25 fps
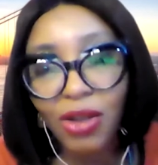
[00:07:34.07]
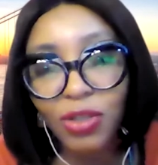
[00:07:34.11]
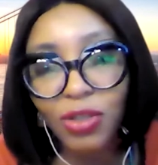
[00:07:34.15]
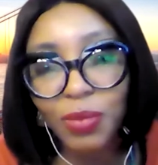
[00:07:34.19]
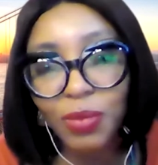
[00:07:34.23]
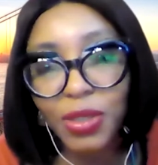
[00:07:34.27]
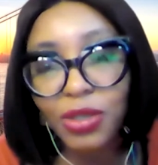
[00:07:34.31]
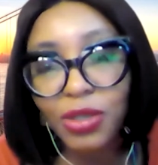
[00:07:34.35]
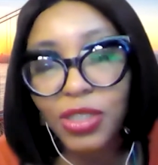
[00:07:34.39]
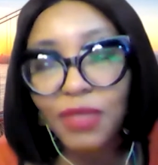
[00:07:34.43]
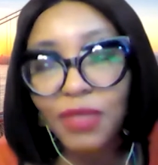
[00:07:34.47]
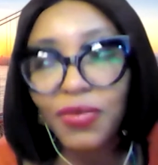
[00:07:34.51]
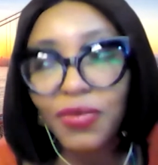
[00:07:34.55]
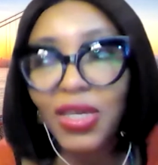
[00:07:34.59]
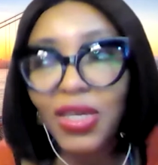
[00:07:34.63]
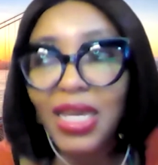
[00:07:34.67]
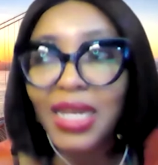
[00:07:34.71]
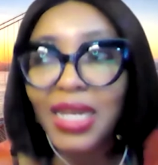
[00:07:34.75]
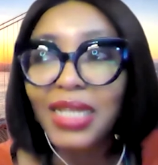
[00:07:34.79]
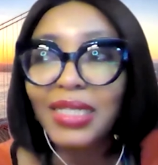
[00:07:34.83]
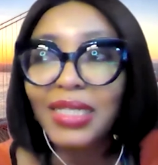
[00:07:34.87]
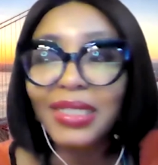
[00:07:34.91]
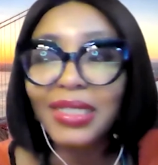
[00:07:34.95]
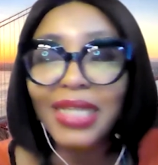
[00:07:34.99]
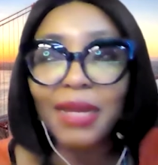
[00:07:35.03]
Because if you can
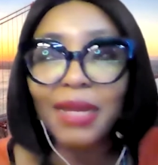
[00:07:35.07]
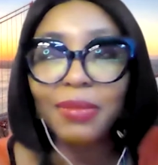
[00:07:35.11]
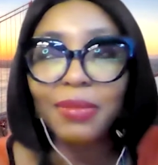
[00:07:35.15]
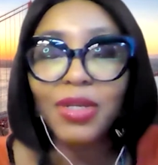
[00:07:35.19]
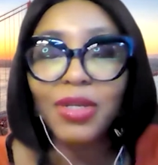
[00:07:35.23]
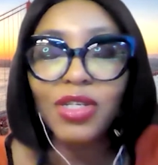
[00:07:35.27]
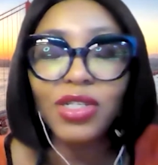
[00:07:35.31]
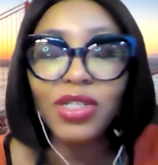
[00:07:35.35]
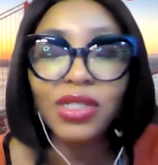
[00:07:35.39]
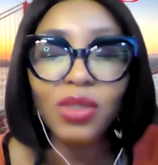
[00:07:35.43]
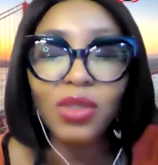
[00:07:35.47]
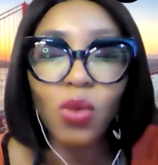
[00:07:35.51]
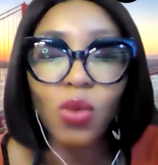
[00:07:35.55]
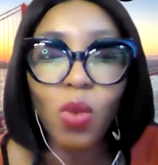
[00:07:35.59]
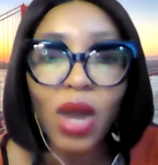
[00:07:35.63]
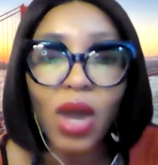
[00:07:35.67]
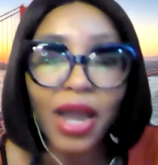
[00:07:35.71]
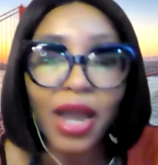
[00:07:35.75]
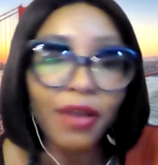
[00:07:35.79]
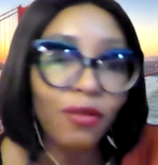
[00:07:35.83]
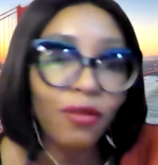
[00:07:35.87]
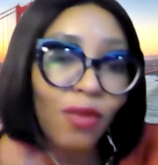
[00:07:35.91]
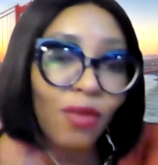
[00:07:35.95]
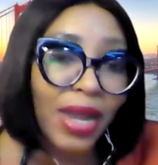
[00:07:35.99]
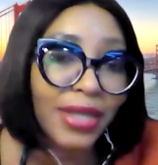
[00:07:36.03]
establish the why
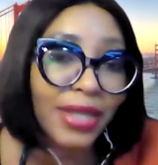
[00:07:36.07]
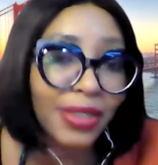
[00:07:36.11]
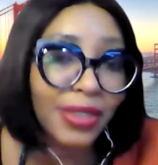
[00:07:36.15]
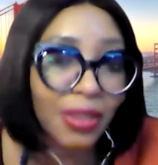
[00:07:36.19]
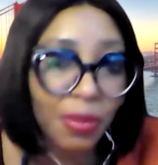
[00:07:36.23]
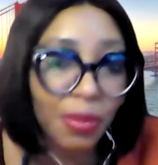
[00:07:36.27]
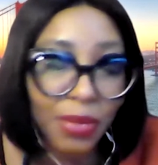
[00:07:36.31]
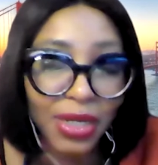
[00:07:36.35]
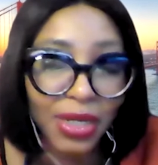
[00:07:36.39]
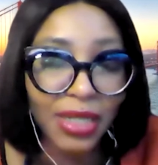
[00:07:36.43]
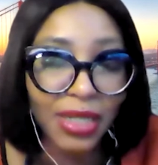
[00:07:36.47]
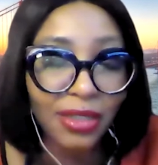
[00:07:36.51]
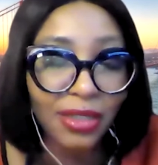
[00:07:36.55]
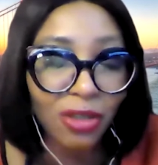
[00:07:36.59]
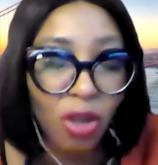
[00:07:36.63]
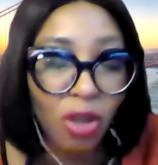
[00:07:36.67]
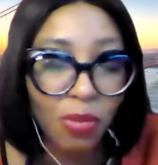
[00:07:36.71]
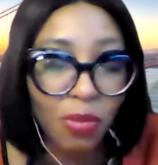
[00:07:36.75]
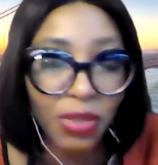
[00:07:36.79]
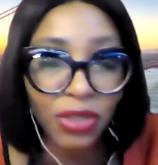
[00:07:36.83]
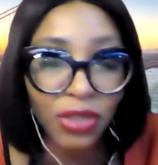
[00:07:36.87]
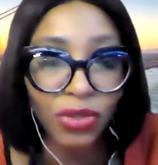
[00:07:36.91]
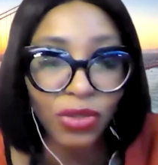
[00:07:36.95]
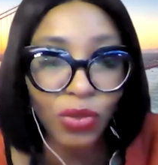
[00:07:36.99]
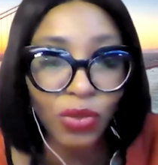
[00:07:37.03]
of why somebody is
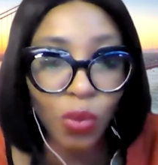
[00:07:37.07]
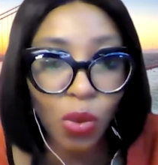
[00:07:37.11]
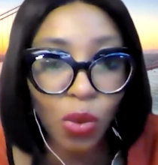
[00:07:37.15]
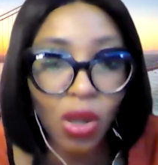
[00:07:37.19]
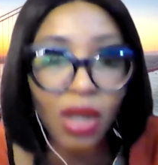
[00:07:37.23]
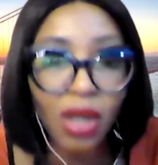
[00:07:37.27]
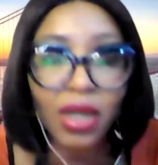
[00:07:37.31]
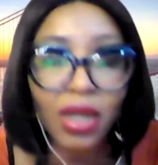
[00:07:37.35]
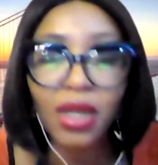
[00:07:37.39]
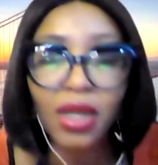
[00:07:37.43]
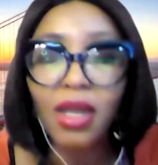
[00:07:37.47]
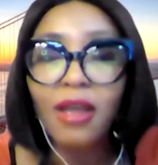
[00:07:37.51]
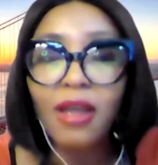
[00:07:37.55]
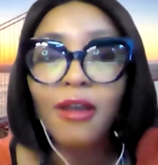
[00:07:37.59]
coming to work,